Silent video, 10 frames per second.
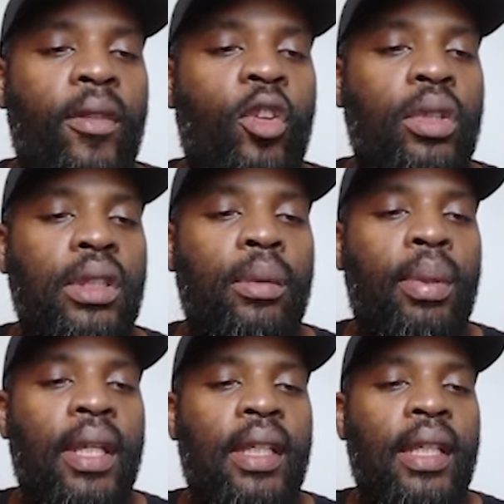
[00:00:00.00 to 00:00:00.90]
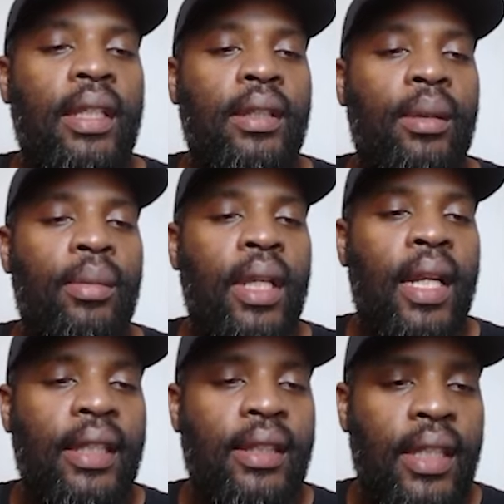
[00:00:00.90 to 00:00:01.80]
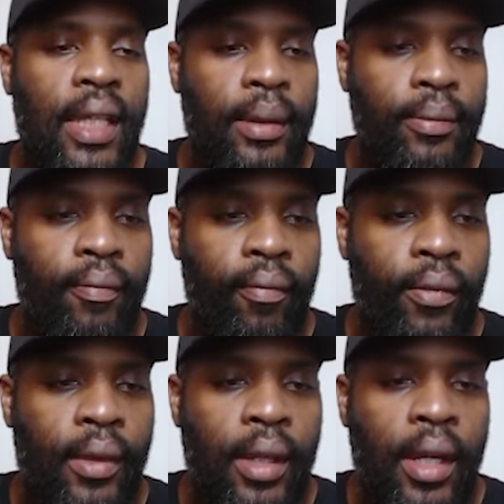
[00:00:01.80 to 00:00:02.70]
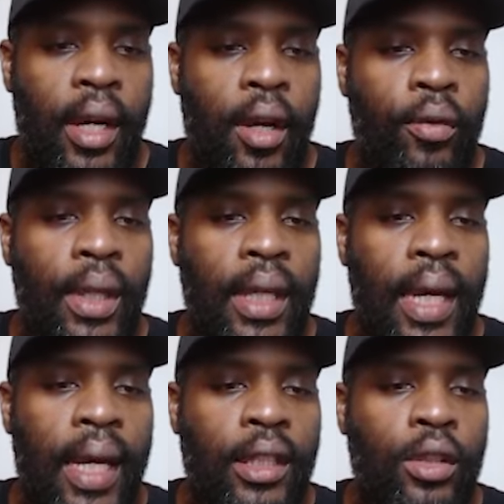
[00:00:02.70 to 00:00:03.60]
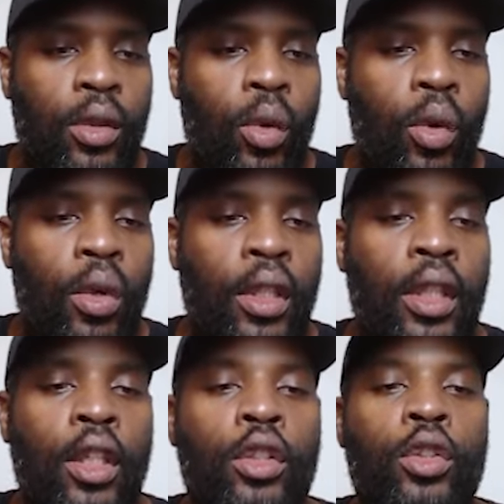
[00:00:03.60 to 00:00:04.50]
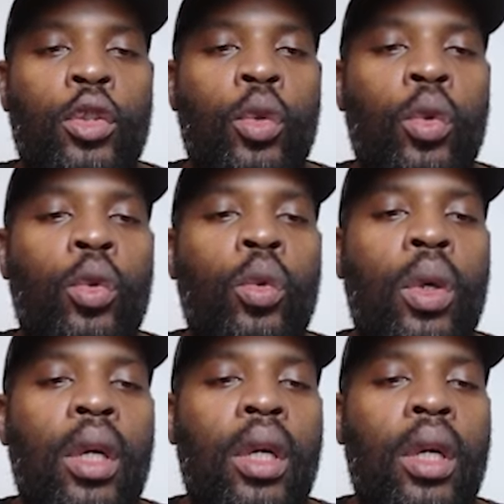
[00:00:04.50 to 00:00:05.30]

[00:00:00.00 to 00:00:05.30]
when she played against them the last time. Arike scored 2